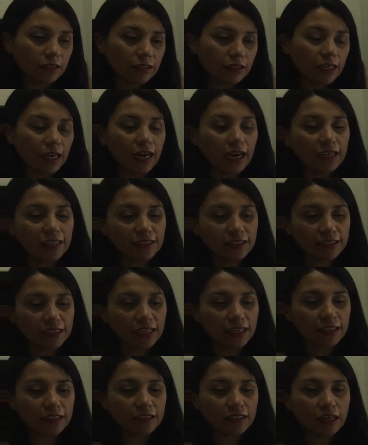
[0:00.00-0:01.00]
yeah, I
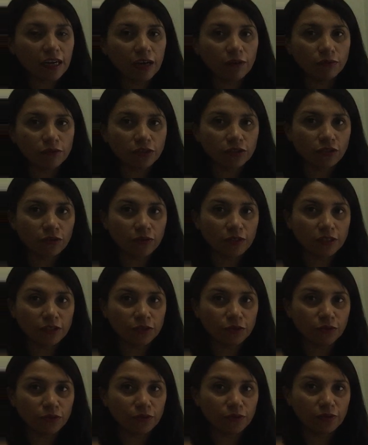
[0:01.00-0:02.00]
said I was going
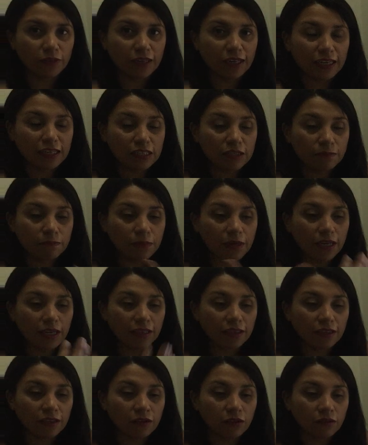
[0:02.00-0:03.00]
to
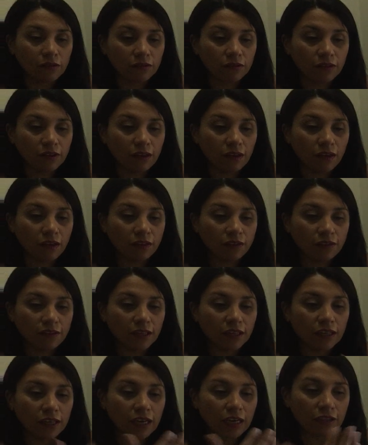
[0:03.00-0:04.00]
explain the content
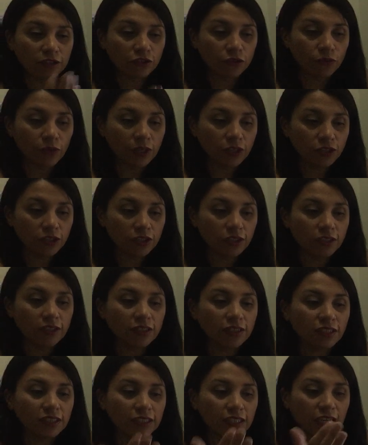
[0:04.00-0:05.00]
and answer
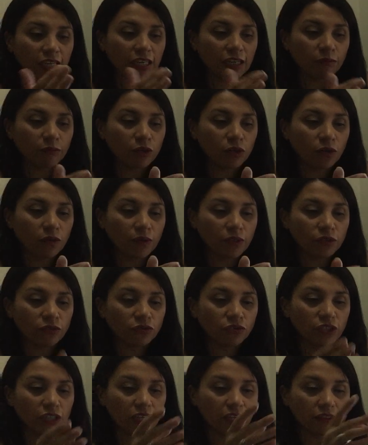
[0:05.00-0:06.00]
questions. Then I'm going
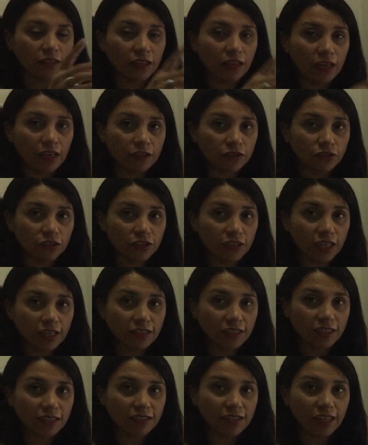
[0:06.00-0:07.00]
to check the
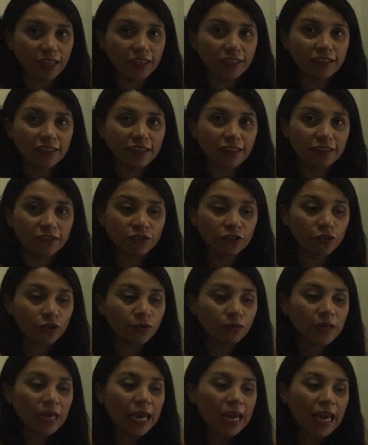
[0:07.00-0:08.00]
exercises they did at
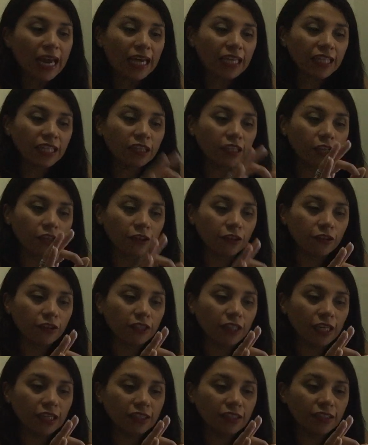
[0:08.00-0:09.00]
home. And then the
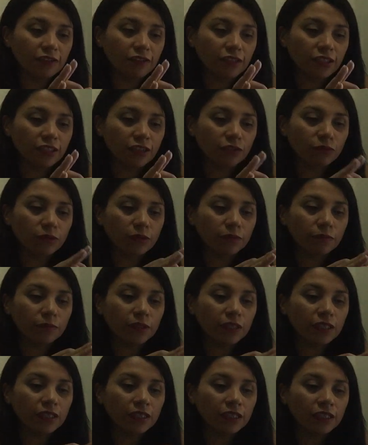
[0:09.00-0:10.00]
third activity will
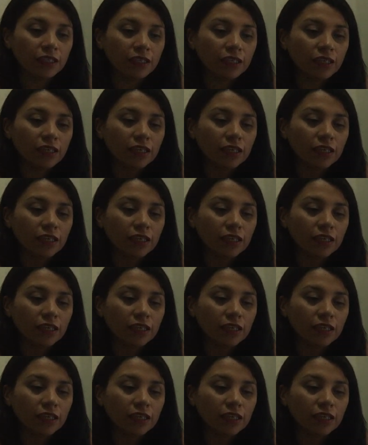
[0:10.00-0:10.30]
be